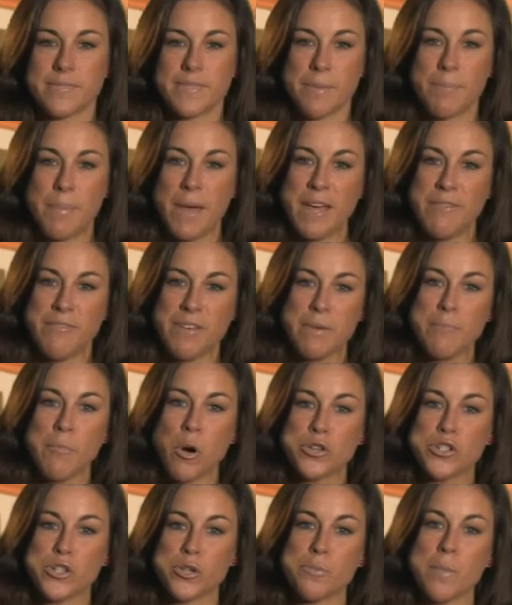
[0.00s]
The PV
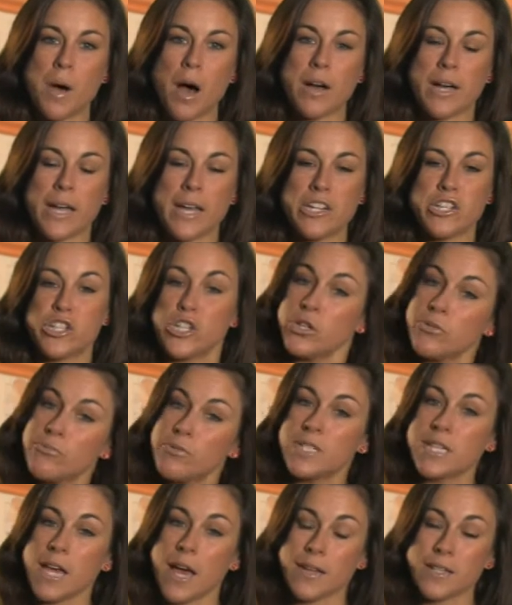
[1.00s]
module market should
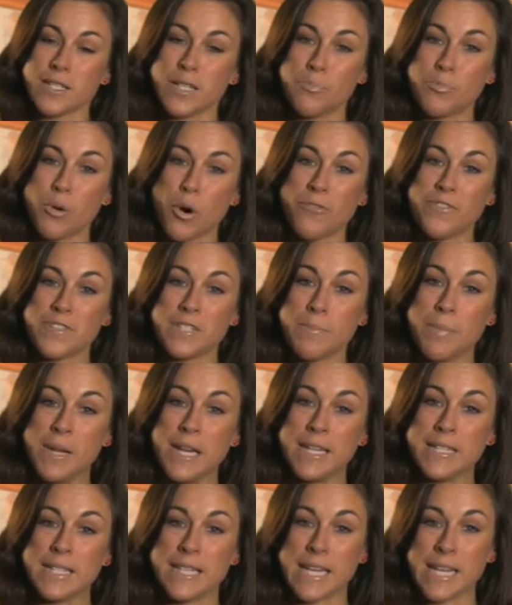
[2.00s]
return to
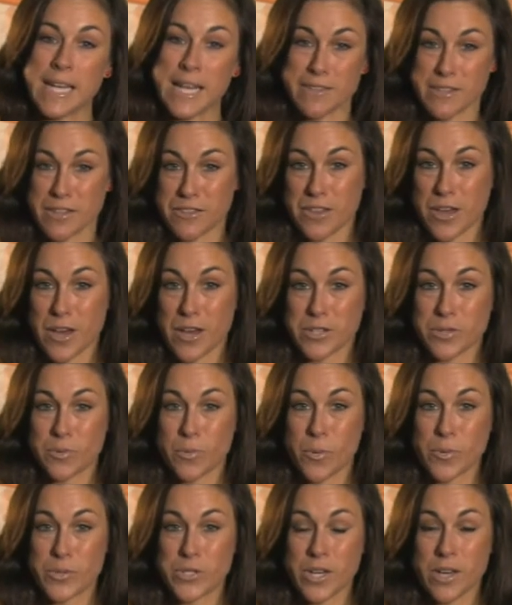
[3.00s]
profitability in the third
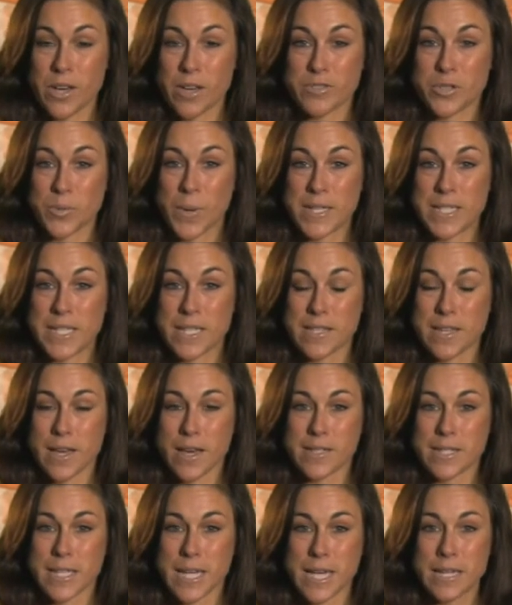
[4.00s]
quarter of
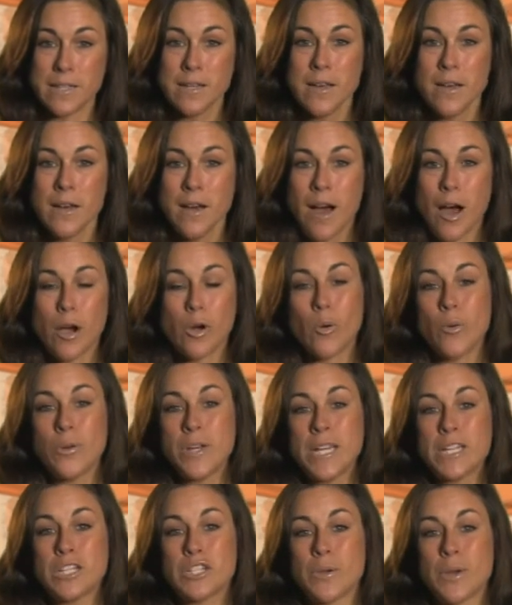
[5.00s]
2013,
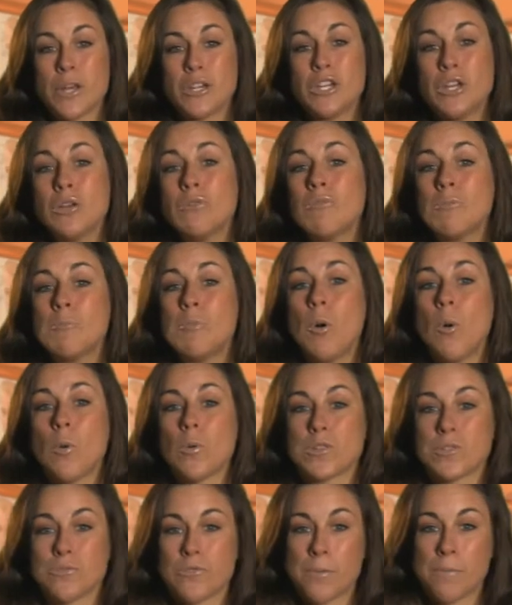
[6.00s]
according to a new
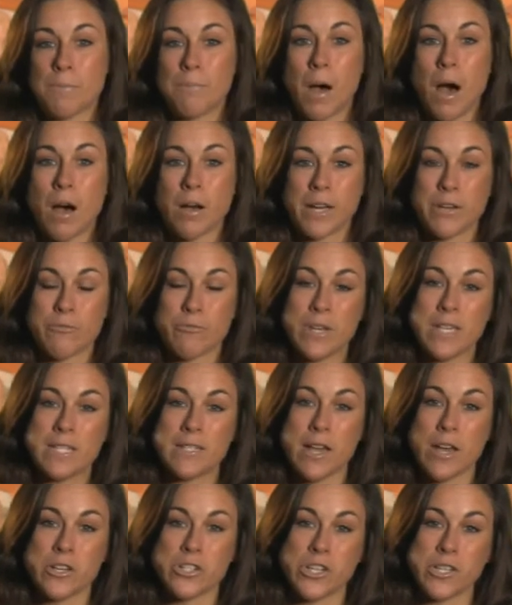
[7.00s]
report from market
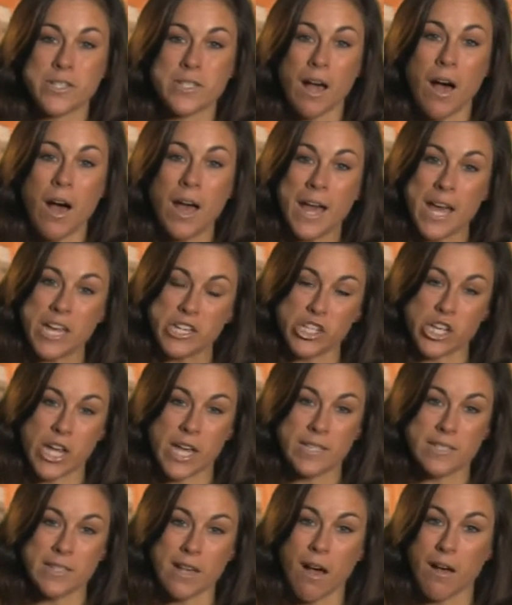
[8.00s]
researchers
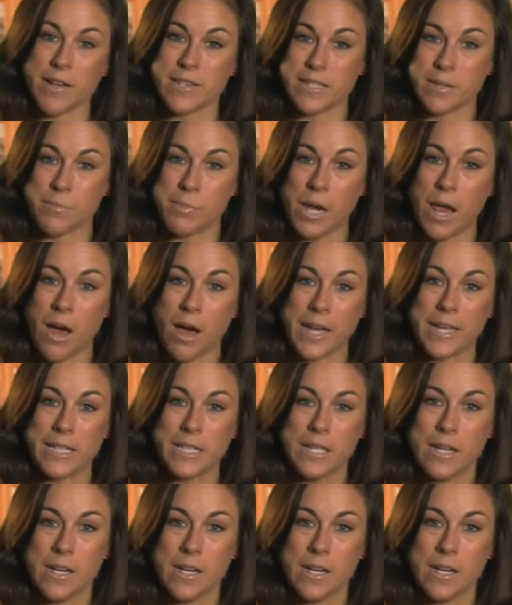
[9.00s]
IHS iSuppli.